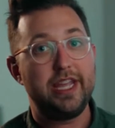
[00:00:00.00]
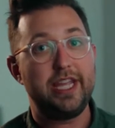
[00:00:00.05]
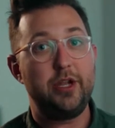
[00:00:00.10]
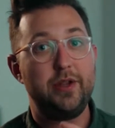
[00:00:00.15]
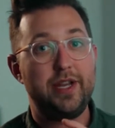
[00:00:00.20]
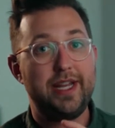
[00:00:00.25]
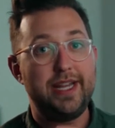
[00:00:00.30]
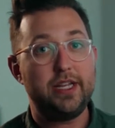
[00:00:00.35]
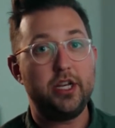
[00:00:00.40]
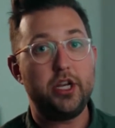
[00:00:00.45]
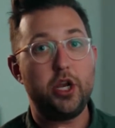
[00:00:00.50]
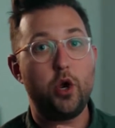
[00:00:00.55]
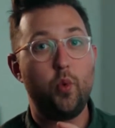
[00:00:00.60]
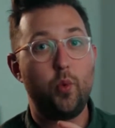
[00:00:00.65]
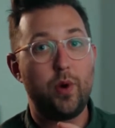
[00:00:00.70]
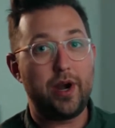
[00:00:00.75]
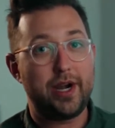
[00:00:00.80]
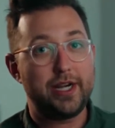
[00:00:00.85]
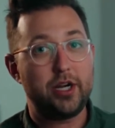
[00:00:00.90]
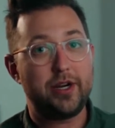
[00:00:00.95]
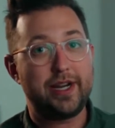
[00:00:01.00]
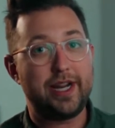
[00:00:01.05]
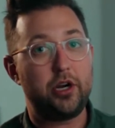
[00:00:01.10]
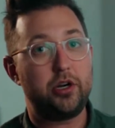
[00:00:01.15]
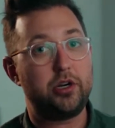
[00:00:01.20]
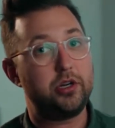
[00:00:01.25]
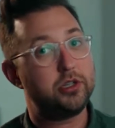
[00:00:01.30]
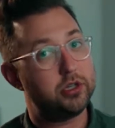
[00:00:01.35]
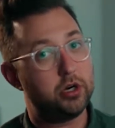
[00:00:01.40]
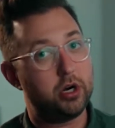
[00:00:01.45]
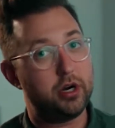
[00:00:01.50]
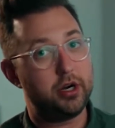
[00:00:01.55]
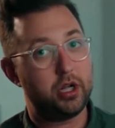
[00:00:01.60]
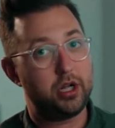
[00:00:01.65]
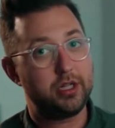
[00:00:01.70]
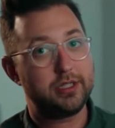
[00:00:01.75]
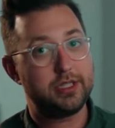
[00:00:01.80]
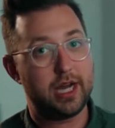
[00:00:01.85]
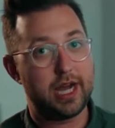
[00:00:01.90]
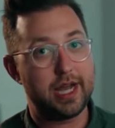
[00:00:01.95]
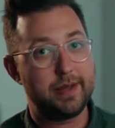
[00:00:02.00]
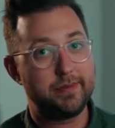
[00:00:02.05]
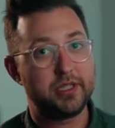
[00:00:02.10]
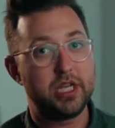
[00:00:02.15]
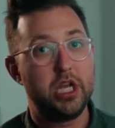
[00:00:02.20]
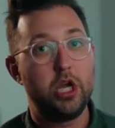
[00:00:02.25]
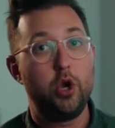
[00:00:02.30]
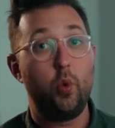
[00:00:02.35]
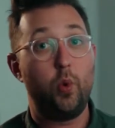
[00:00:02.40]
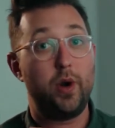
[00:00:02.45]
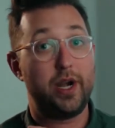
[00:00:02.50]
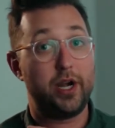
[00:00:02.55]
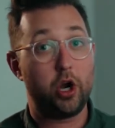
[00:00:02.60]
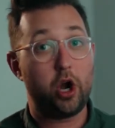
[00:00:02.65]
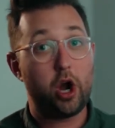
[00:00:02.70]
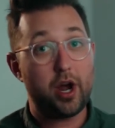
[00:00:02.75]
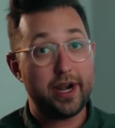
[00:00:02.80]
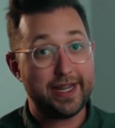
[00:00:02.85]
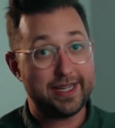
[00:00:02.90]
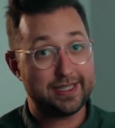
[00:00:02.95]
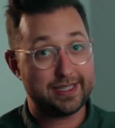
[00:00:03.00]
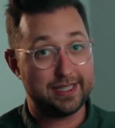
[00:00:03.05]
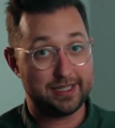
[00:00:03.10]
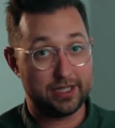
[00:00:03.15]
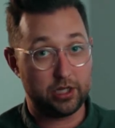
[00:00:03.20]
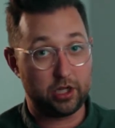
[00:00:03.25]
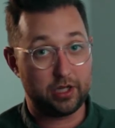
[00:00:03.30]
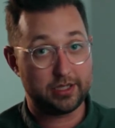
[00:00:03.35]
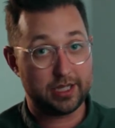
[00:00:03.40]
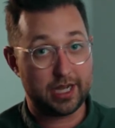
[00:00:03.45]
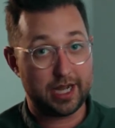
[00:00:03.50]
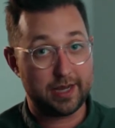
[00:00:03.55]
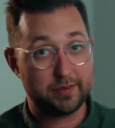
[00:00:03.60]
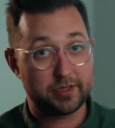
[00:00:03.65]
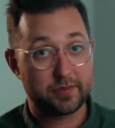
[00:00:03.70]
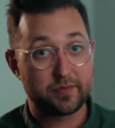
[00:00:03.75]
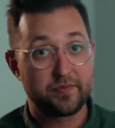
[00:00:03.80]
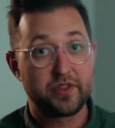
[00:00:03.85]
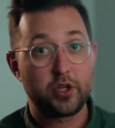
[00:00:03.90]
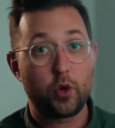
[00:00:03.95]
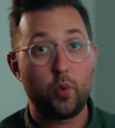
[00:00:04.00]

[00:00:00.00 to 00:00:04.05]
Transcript: You need to know where your characters are at all times, where your audience is at all times,